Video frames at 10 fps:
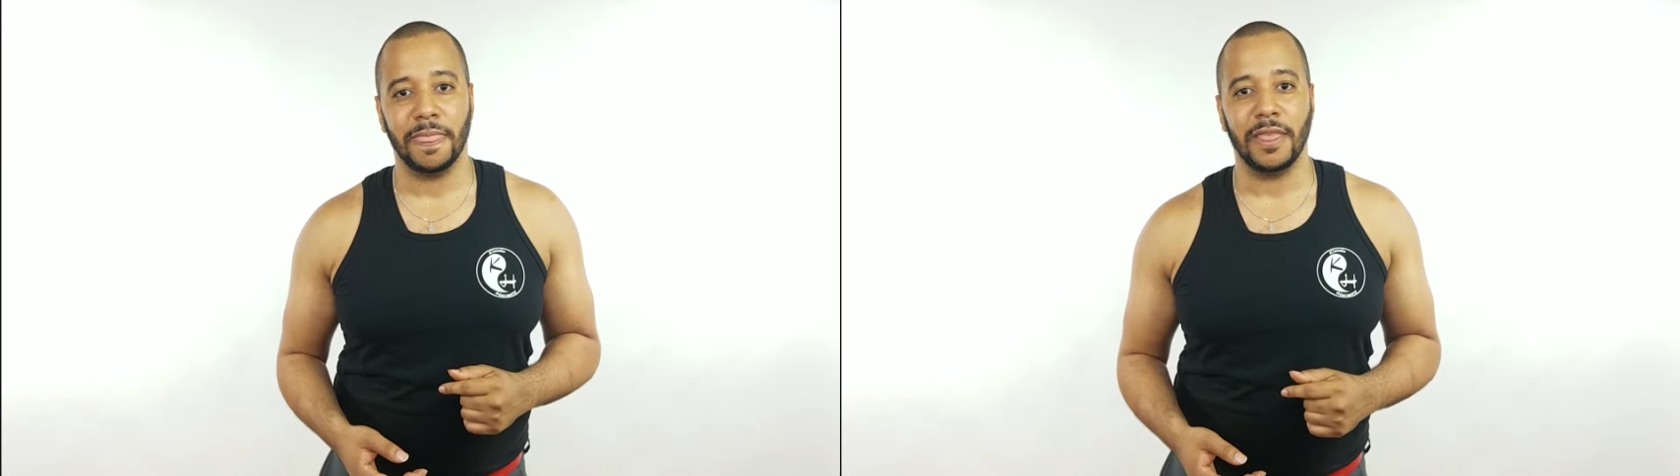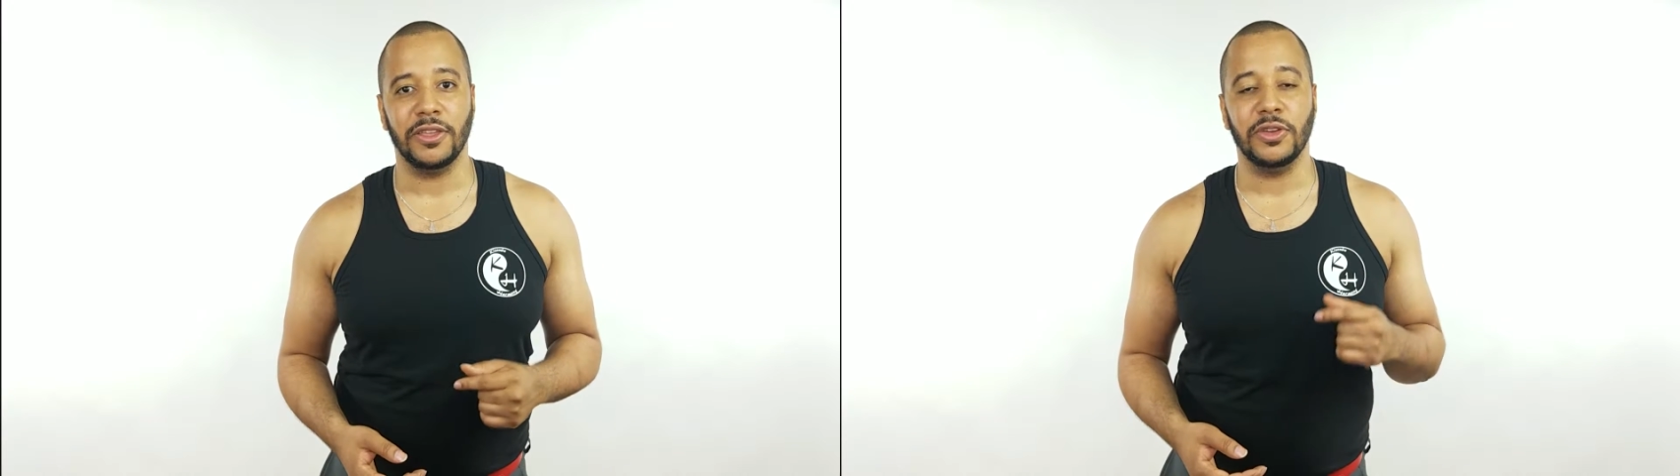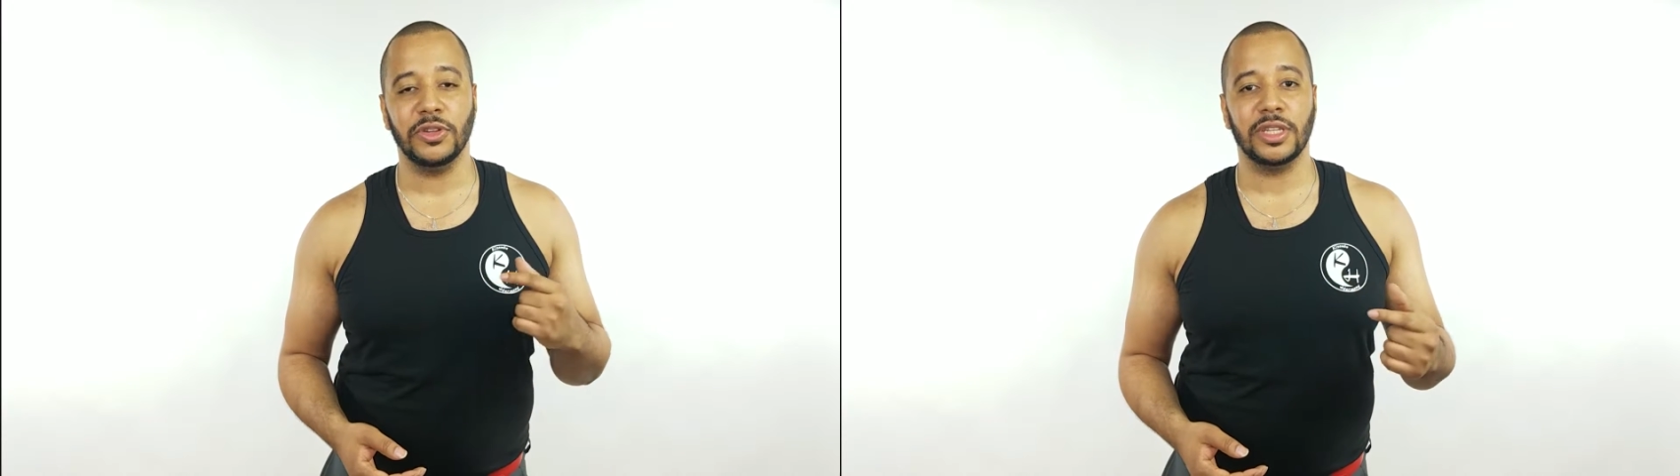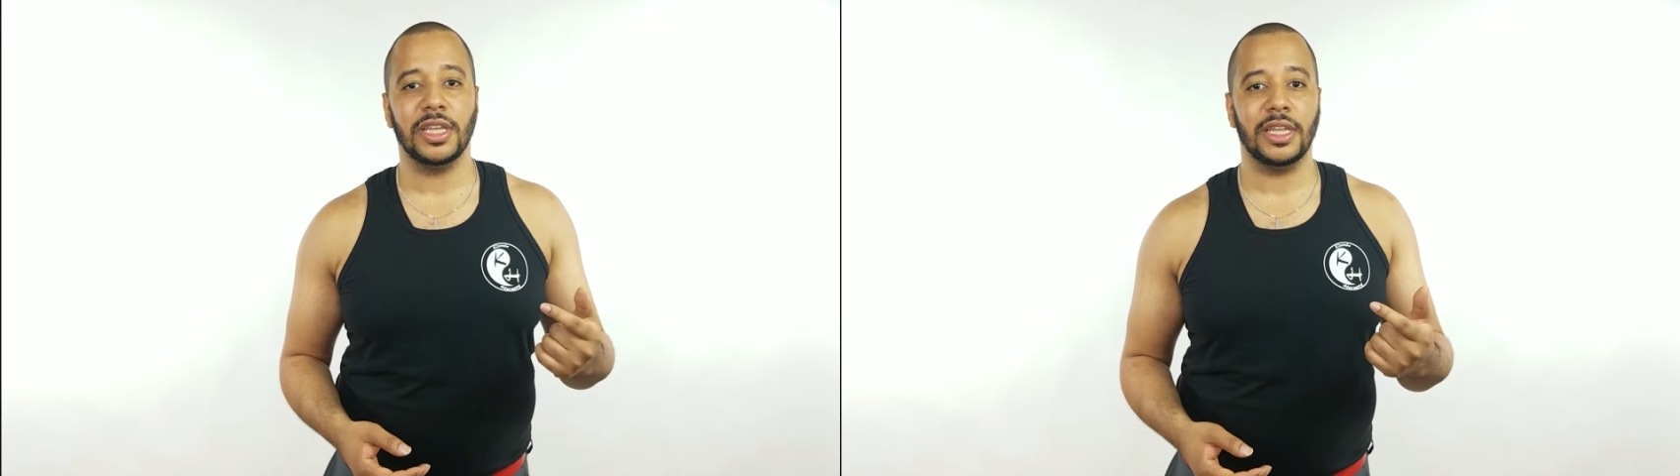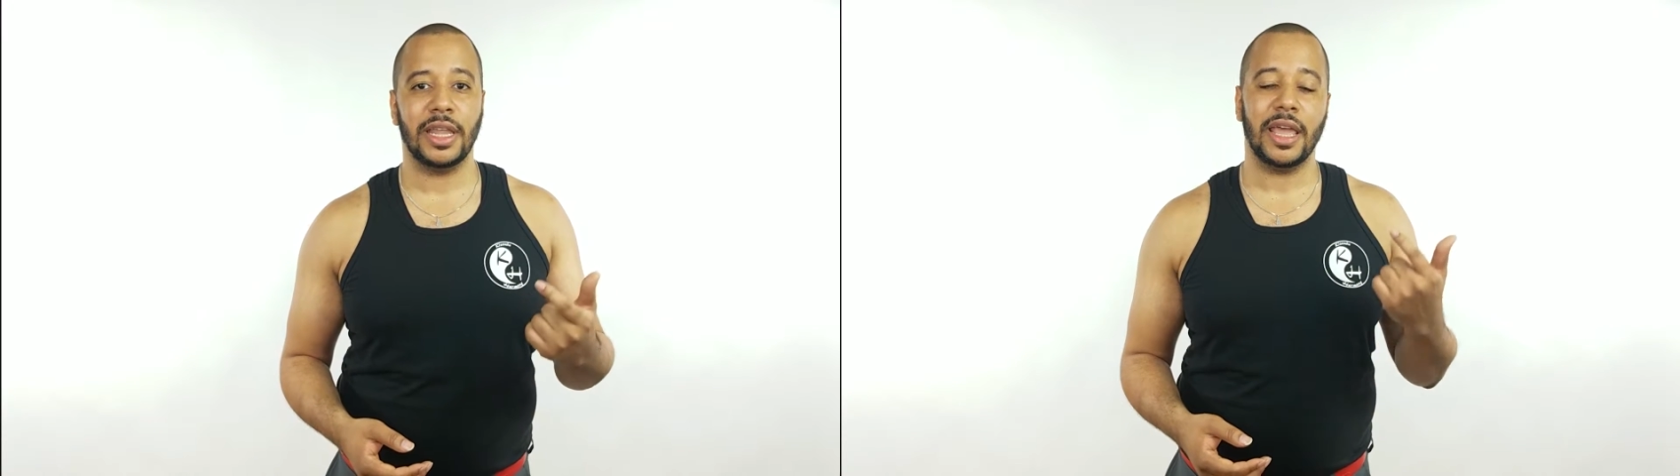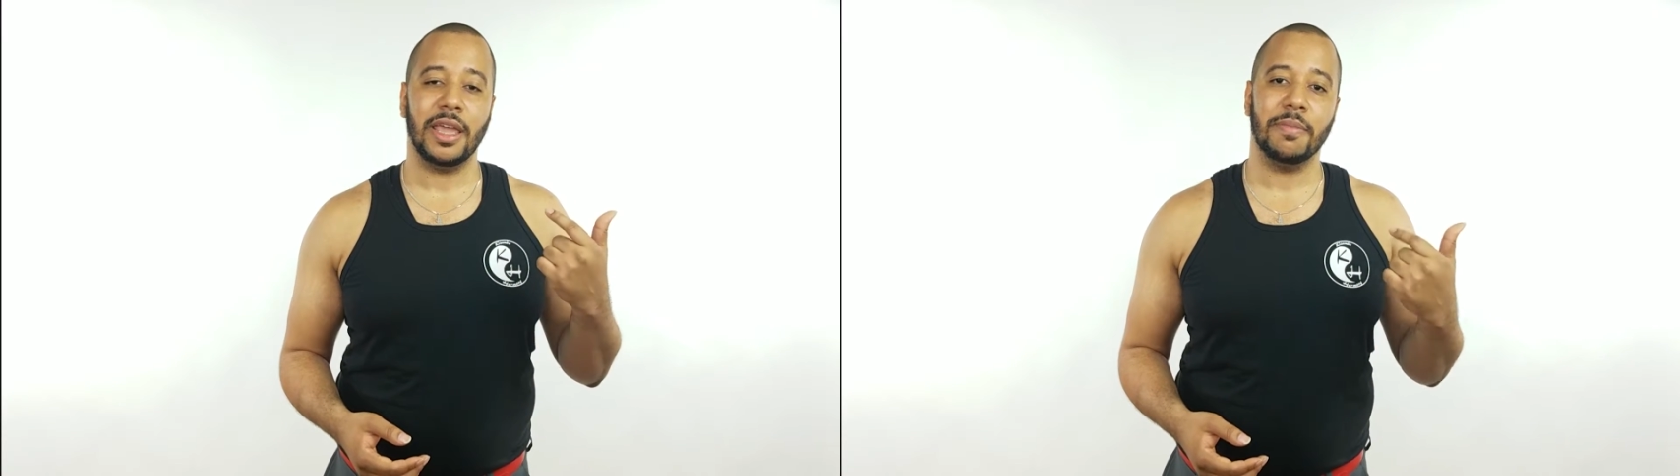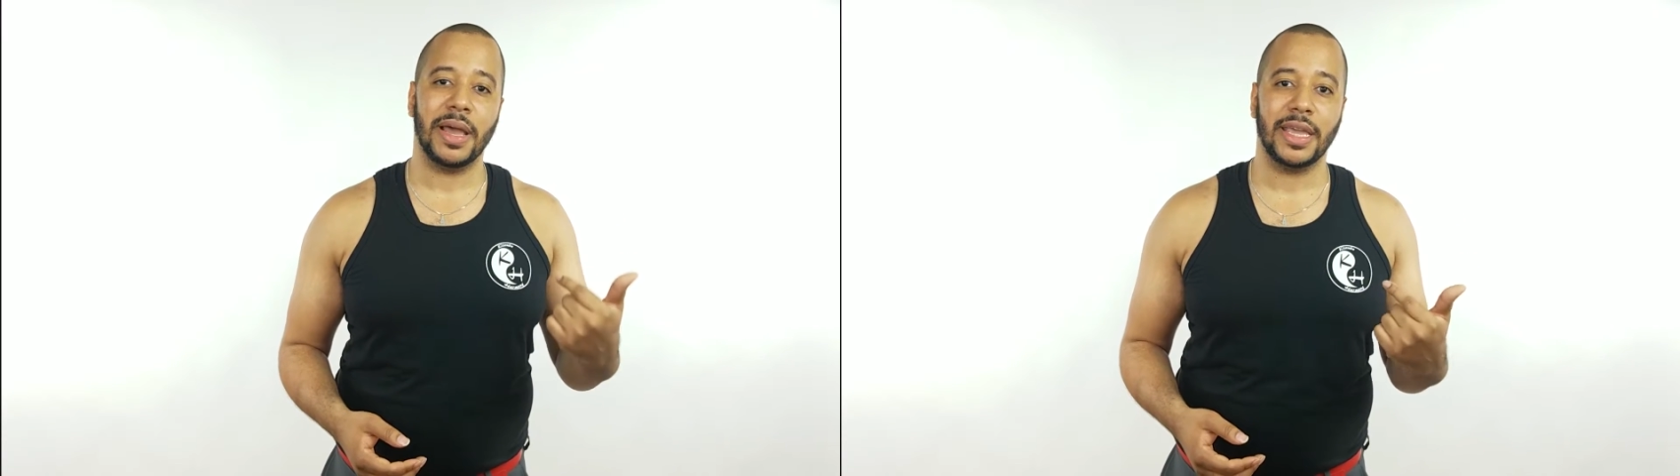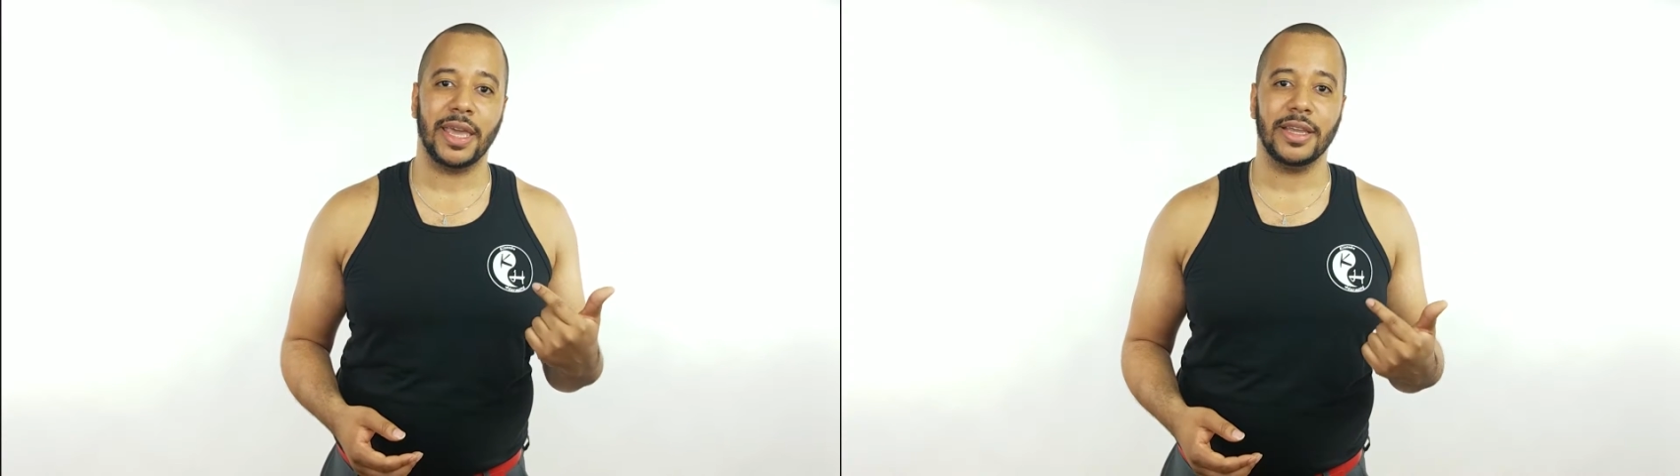Now, usually in
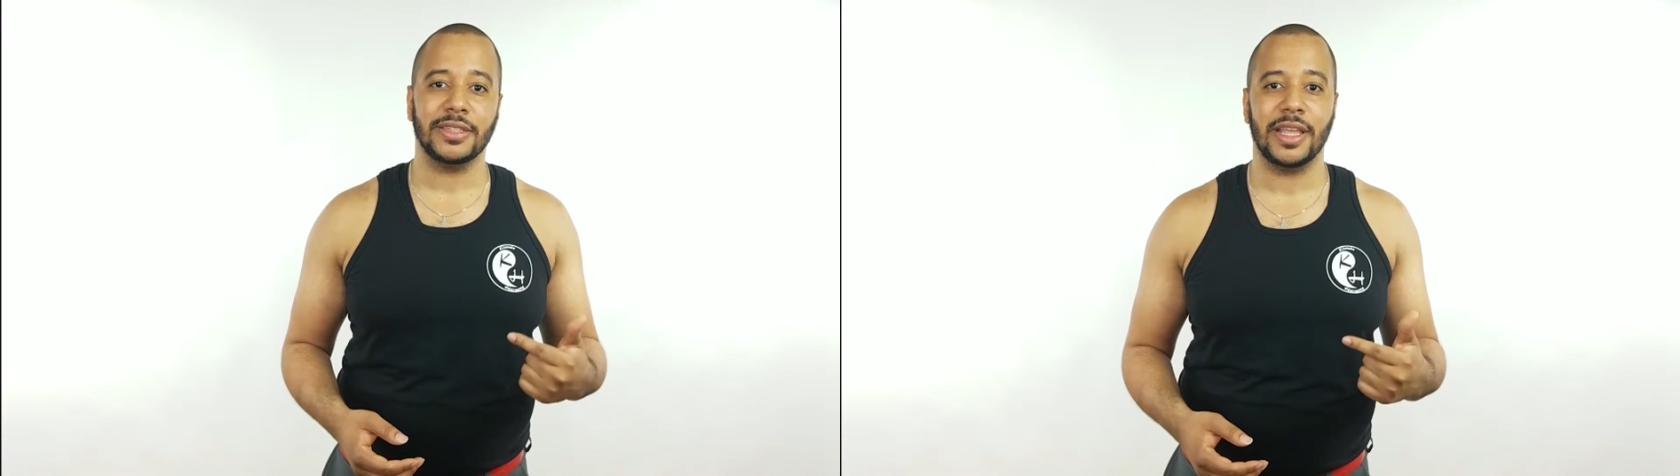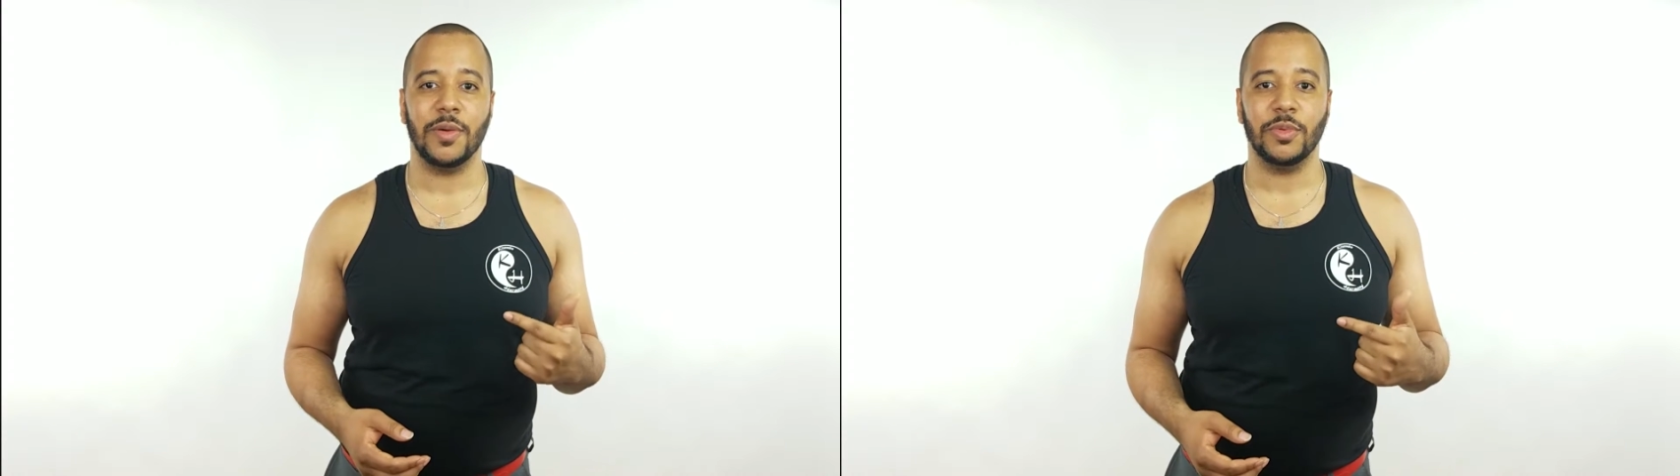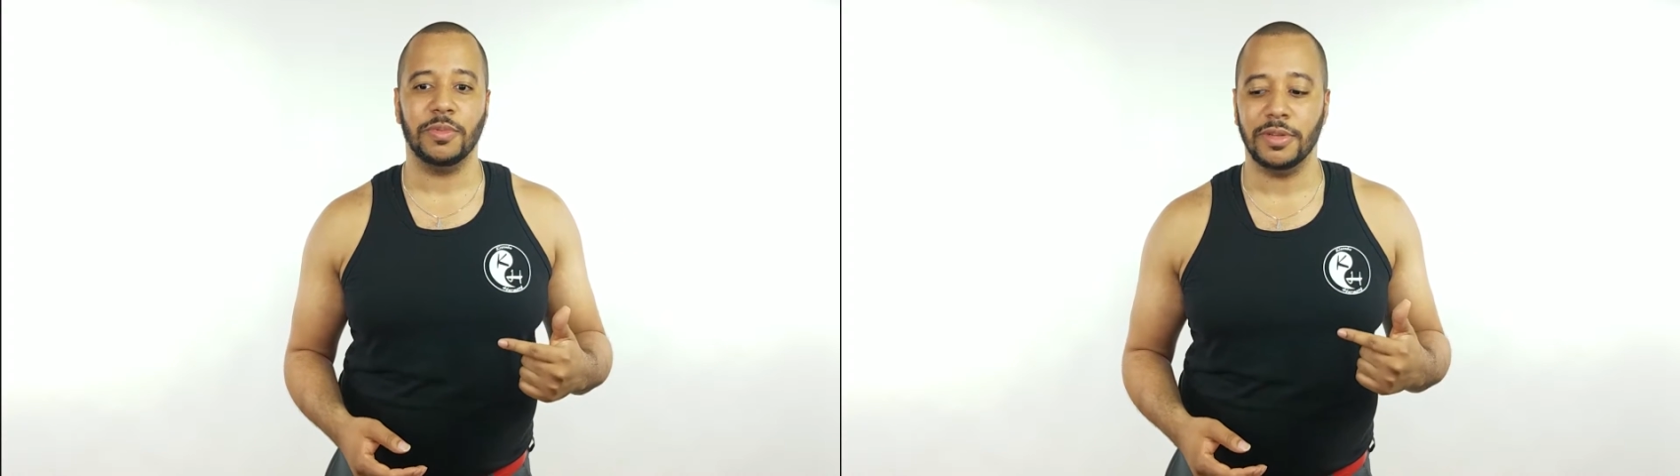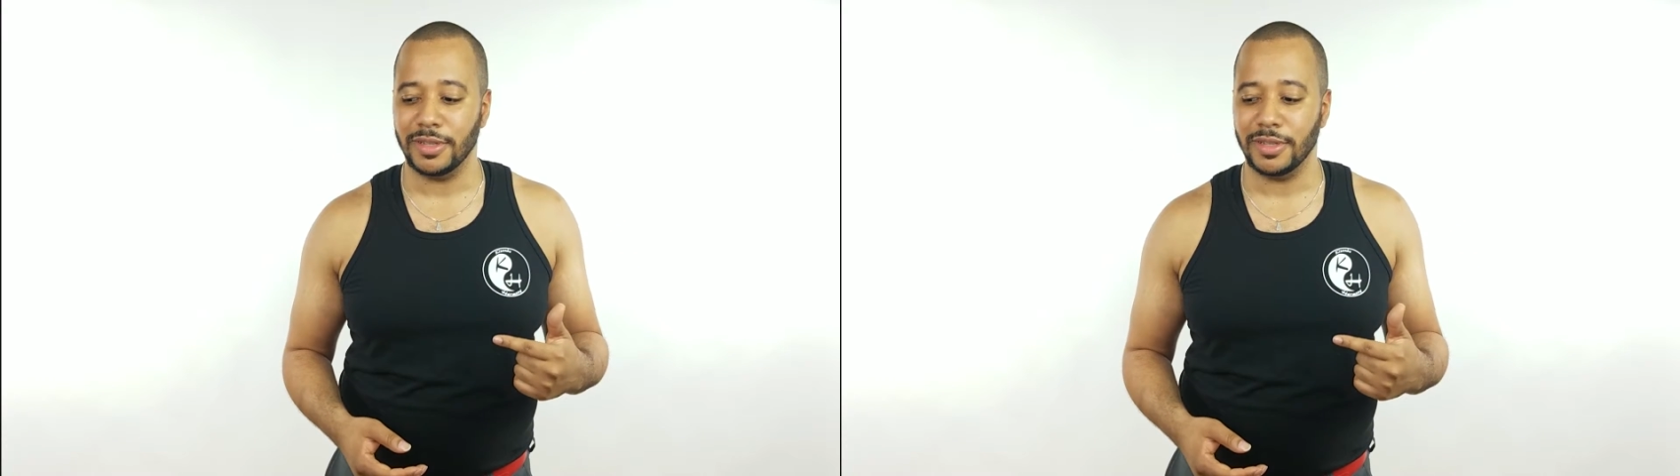my case, that would